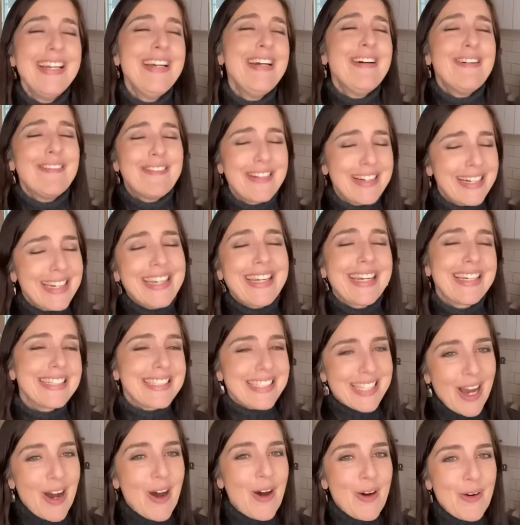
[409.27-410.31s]
when he gets
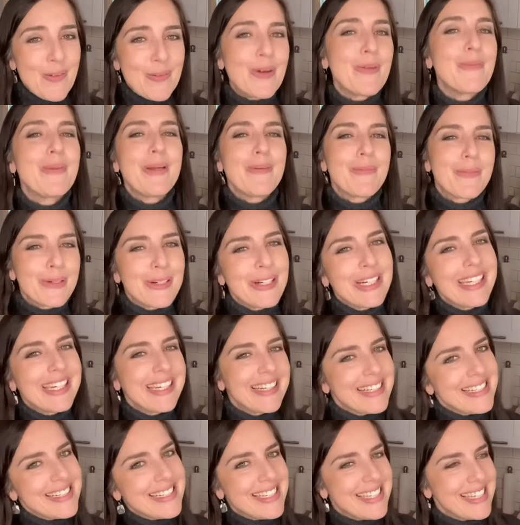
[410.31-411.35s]
home will be pretty
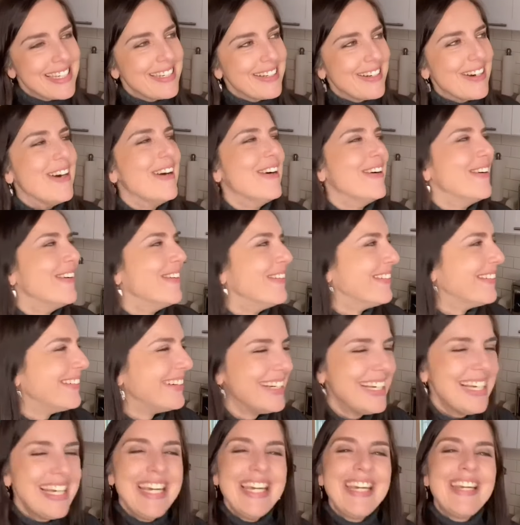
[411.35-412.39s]
good too.
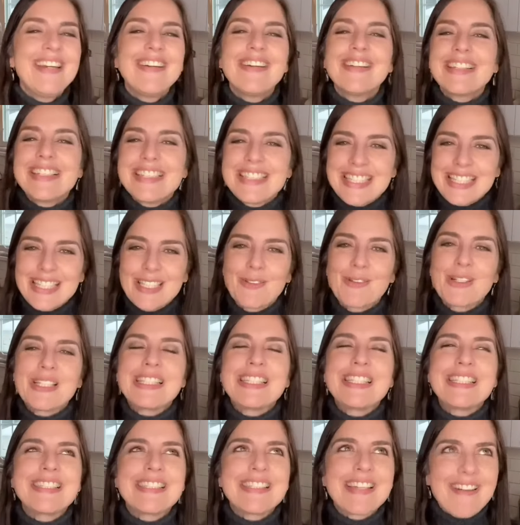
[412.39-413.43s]
Ulysses was
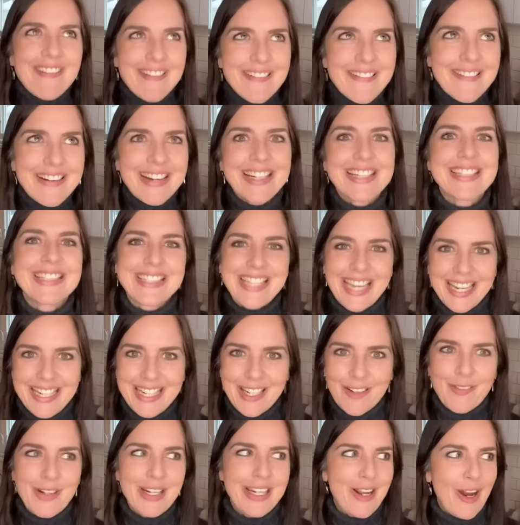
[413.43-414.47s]
so
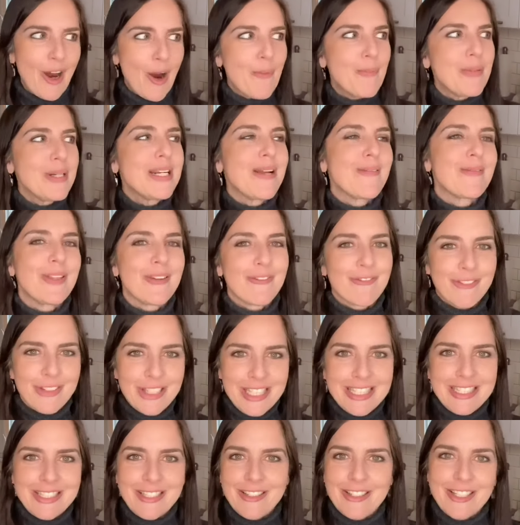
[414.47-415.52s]
excited when he opened up the
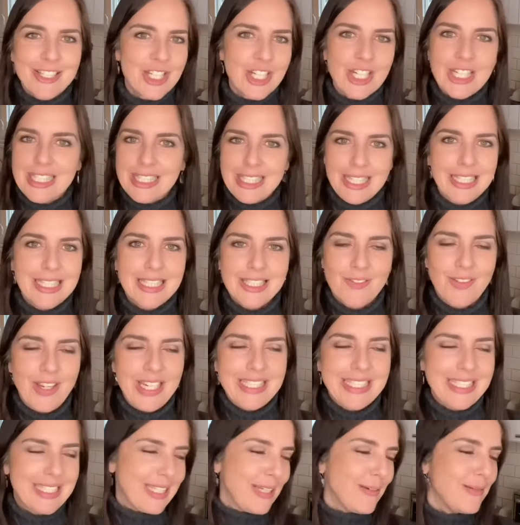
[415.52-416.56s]
freezer. You should have seen his
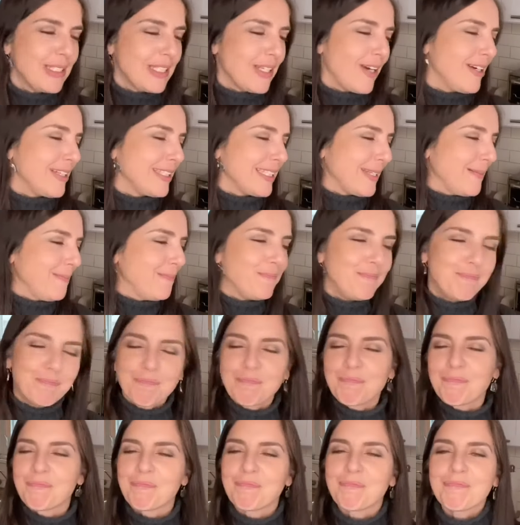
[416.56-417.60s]
face. It was awesome.
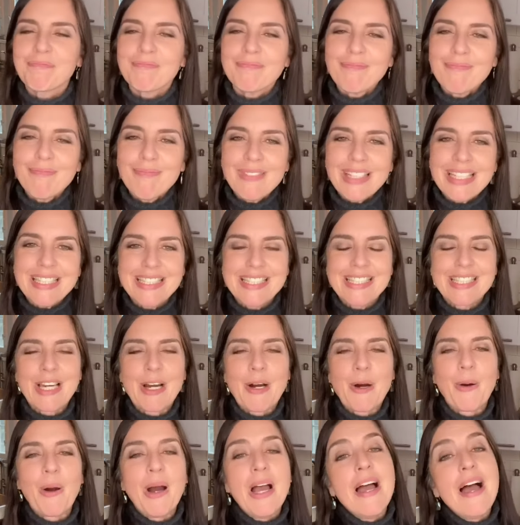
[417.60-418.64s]

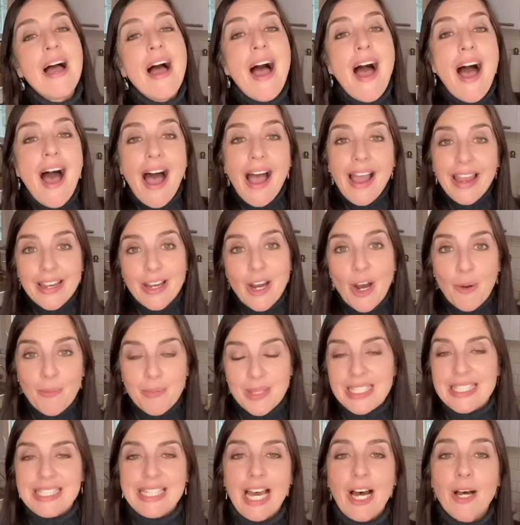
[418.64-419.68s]
So I hope
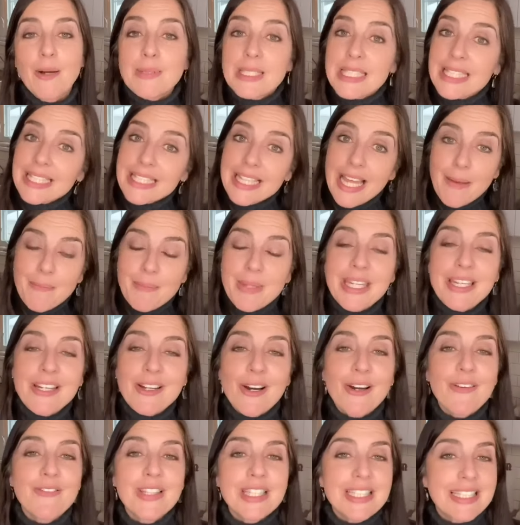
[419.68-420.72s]
this helps. Let me
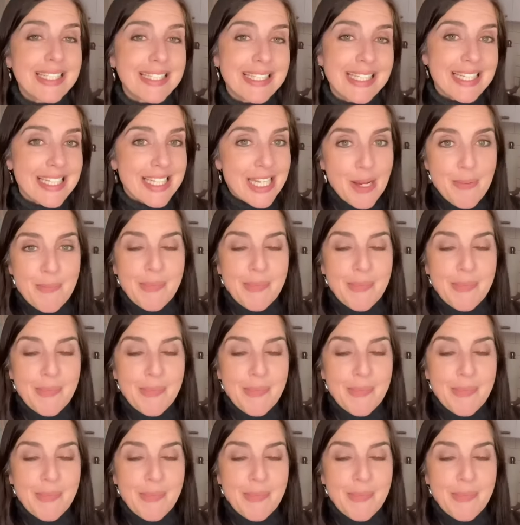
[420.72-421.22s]
know if this is a tip